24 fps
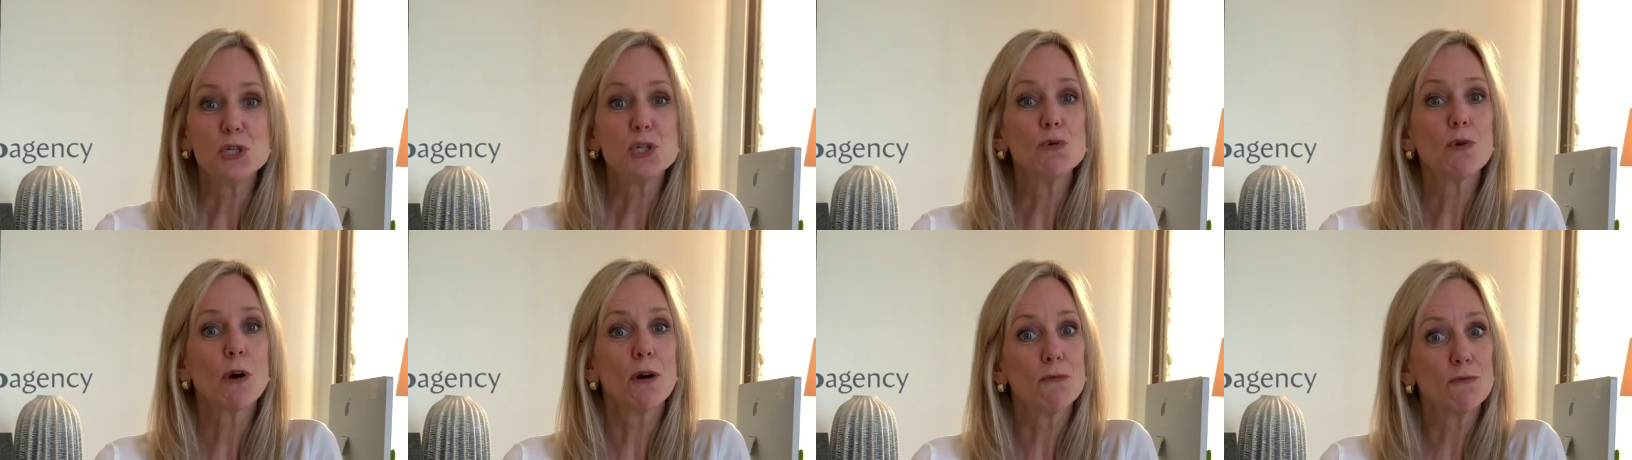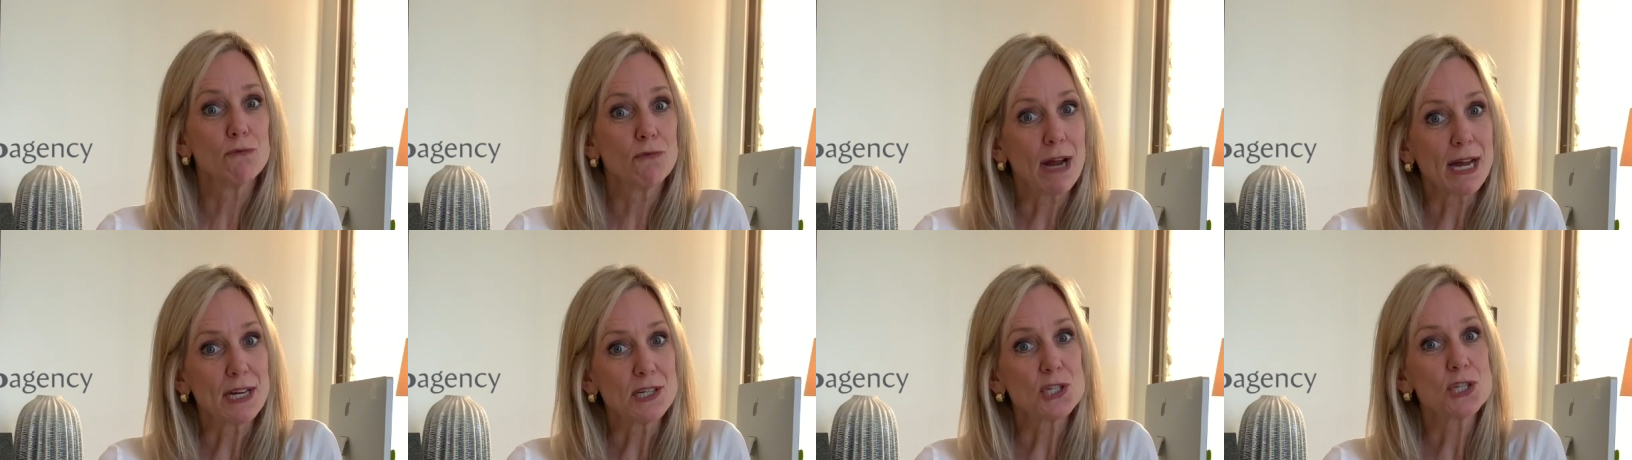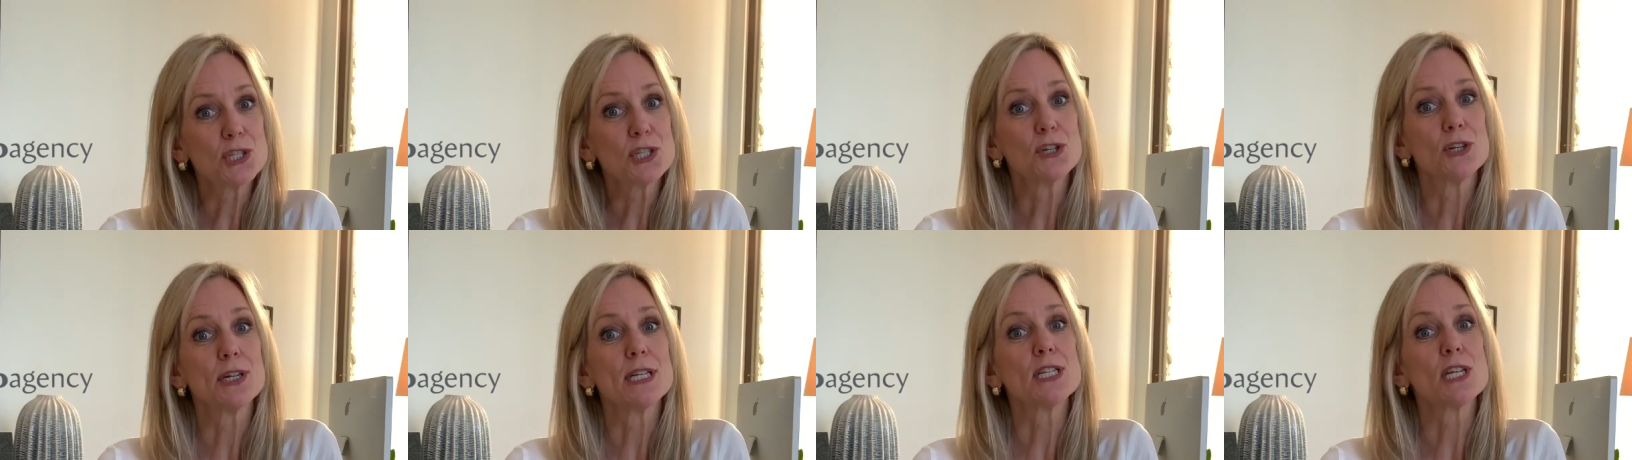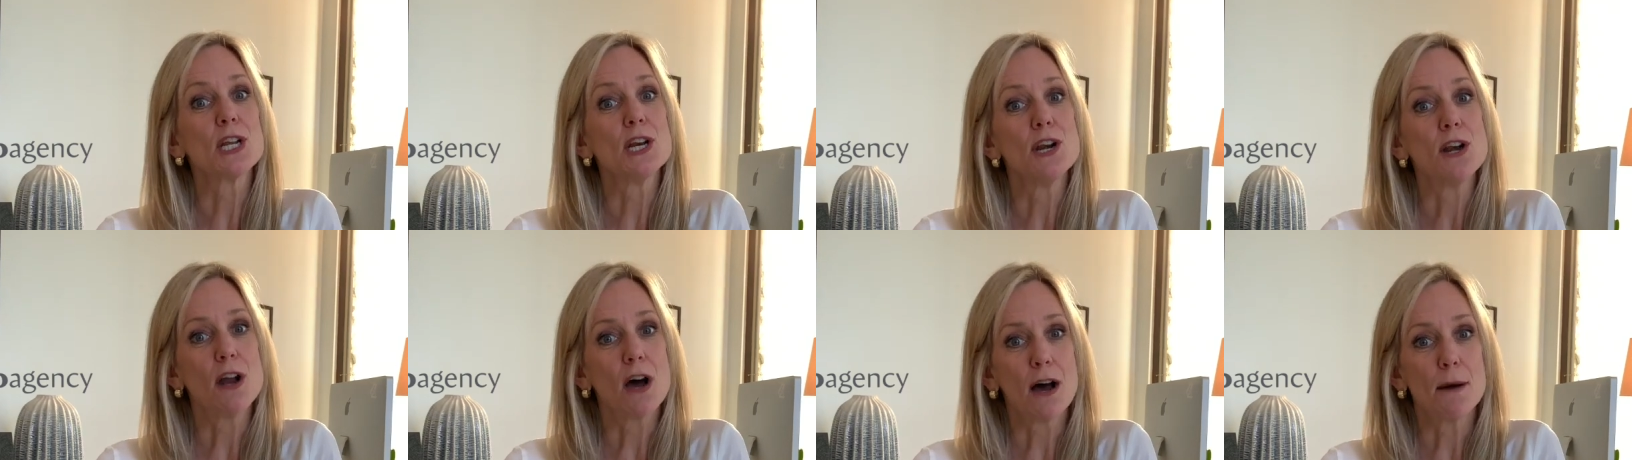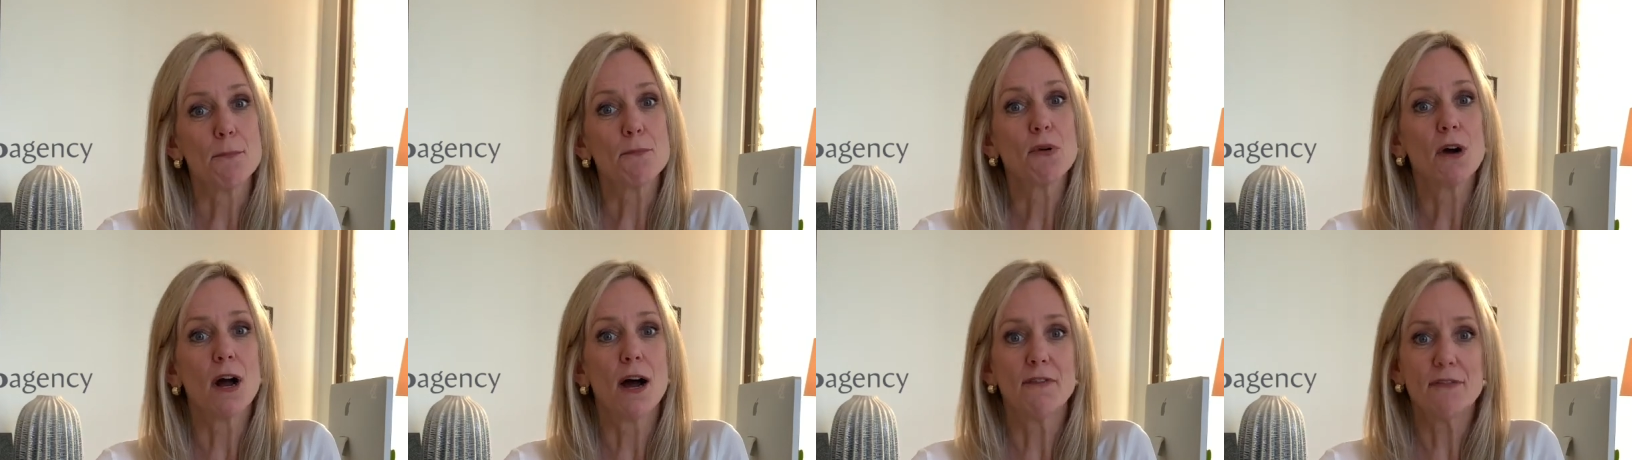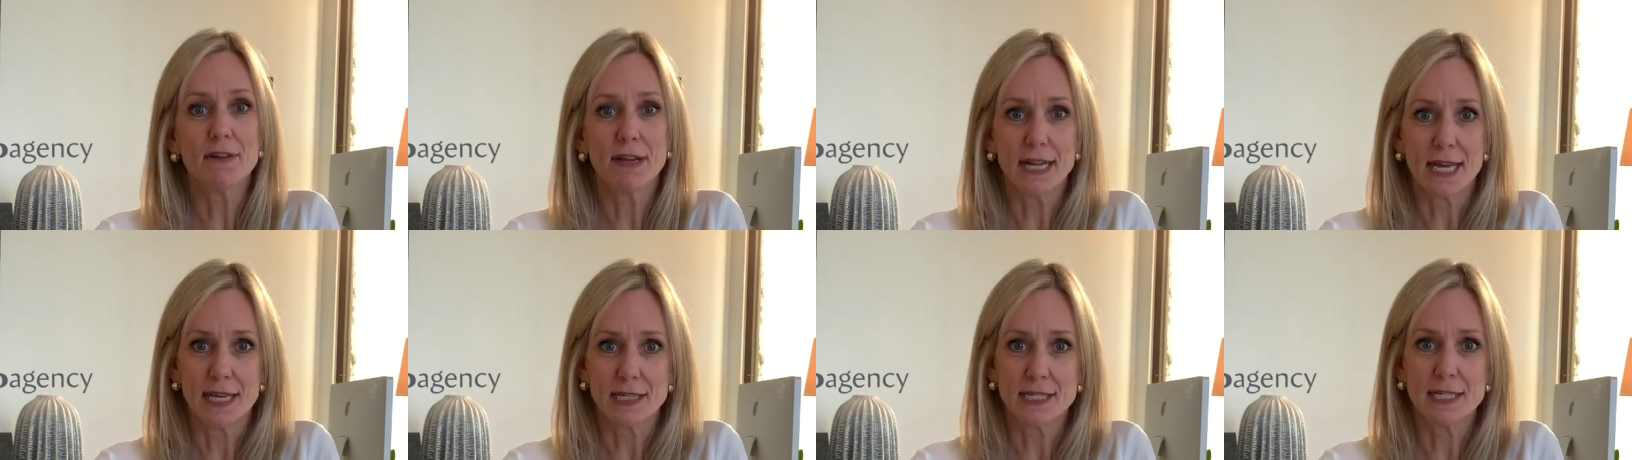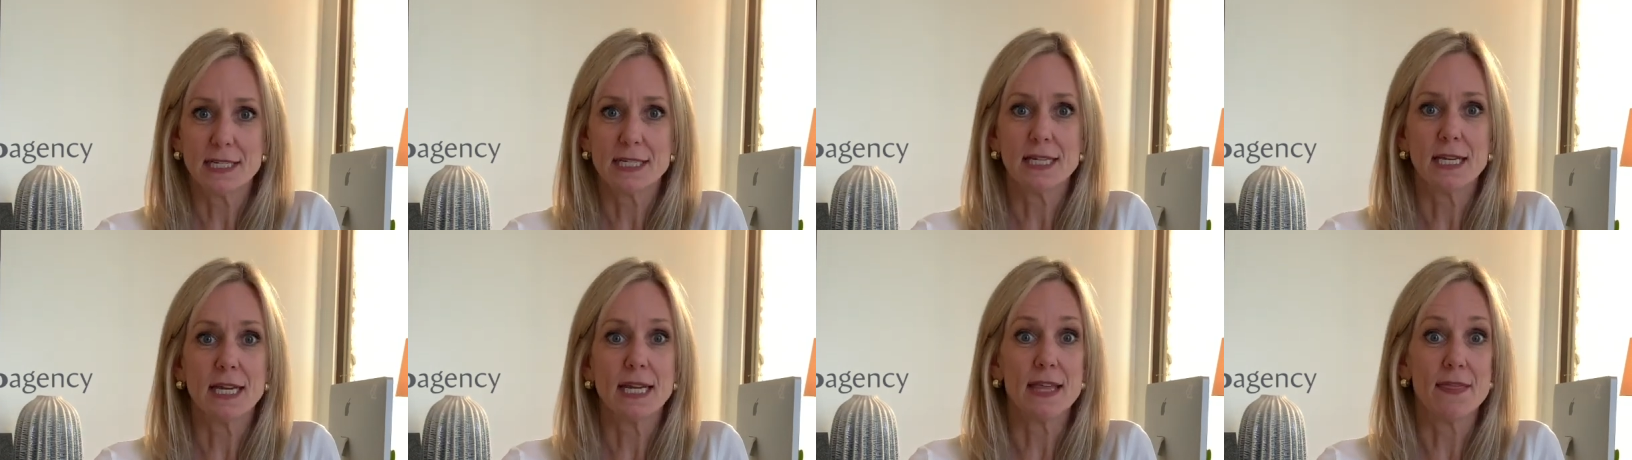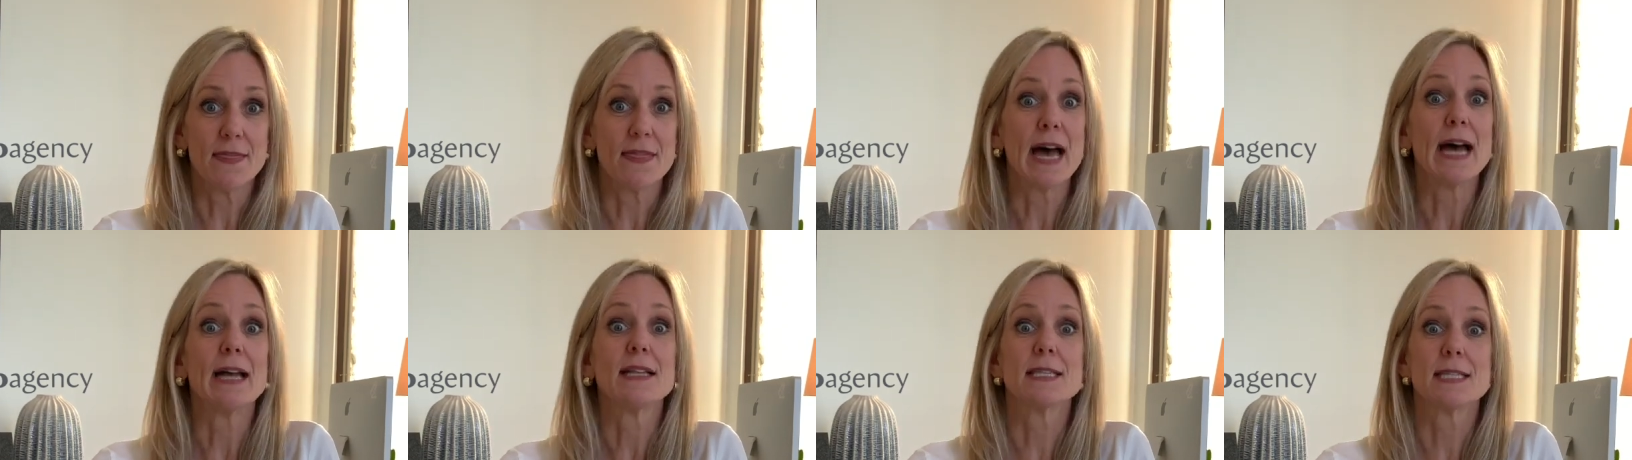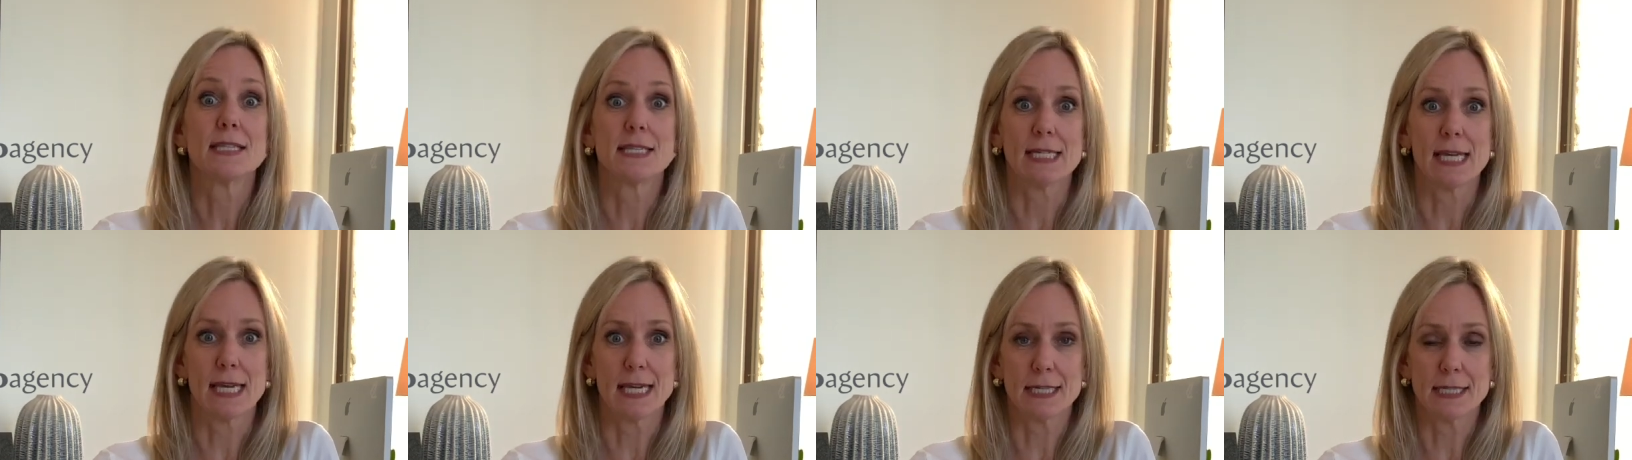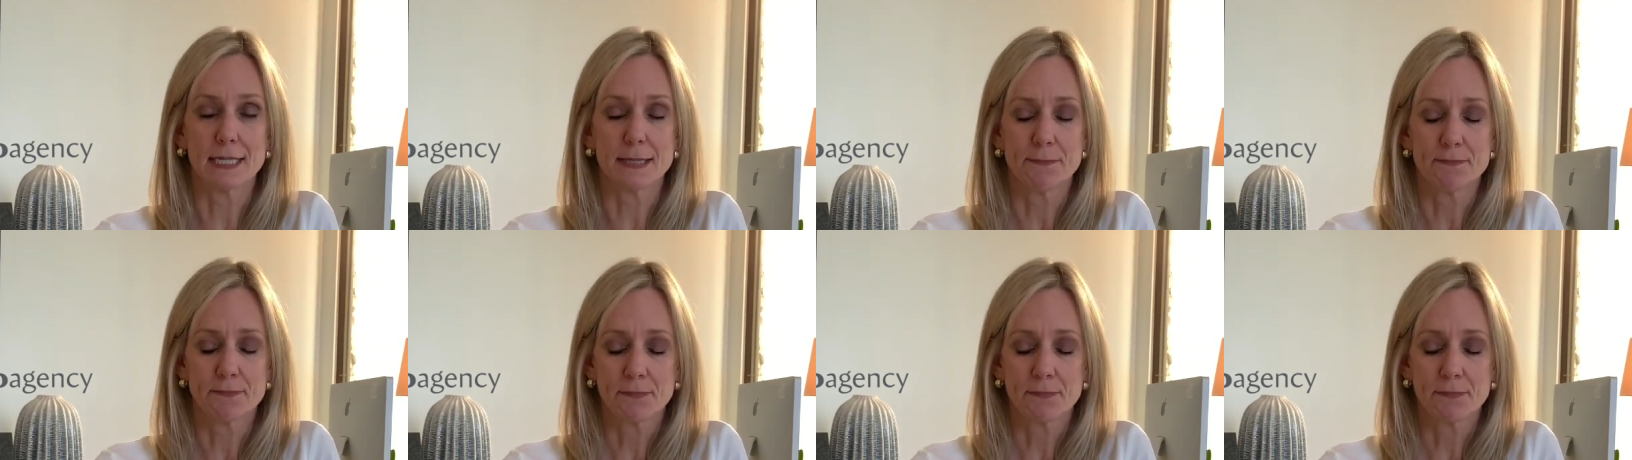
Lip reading: you are registered as a nonprofit entity in that state.